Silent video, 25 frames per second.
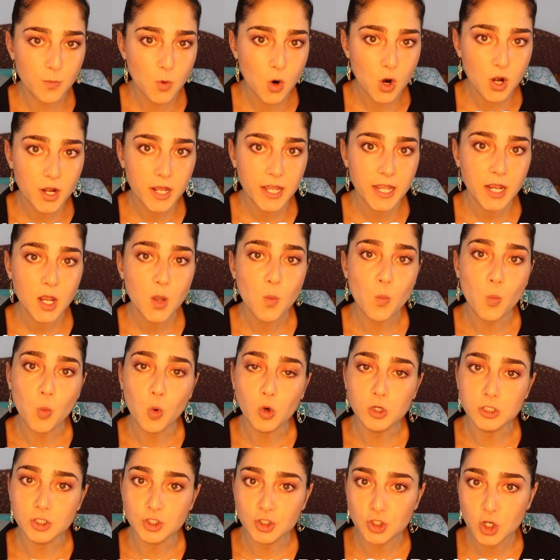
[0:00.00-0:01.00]
morning,
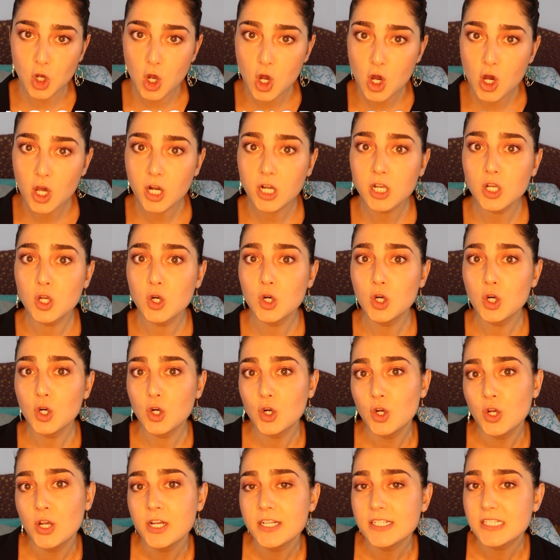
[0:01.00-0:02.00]
buongiorno.